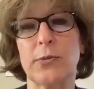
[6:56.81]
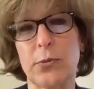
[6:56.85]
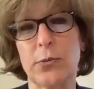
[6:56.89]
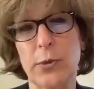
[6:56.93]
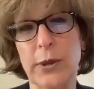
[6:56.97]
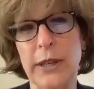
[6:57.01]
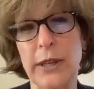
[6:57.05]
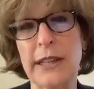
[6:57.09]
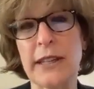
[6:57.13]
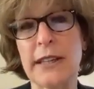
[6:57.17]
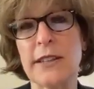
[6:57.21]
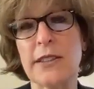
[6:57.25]

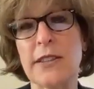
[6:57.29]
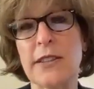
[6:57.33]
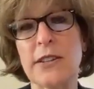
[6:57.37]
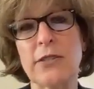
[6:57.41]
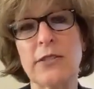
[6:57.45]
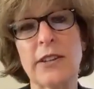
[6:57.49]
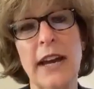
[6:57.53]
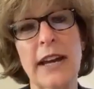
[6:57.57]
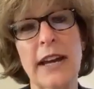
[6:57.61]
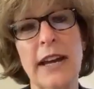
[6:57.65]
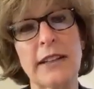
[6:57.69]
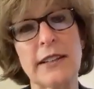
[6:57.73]
we in the
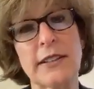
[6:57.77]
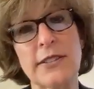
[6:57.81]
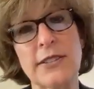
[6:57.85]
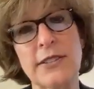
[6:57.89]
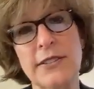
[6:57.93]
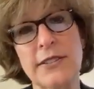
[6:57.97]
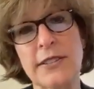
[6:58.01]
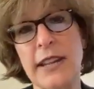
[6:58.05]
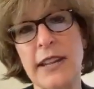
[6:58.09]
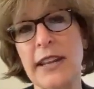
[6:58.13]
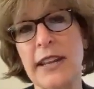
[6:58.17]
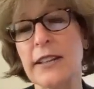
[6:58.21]
United
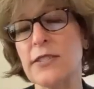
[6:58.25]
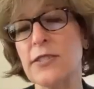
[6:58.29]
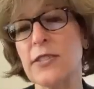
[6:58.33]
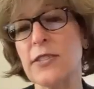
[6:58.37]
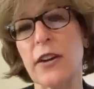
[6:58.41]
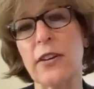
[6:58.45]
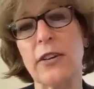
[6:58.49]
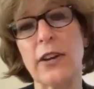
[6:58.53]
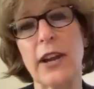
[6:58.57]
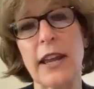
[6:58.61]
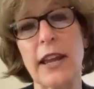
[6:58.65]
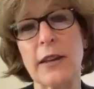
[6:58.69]
States are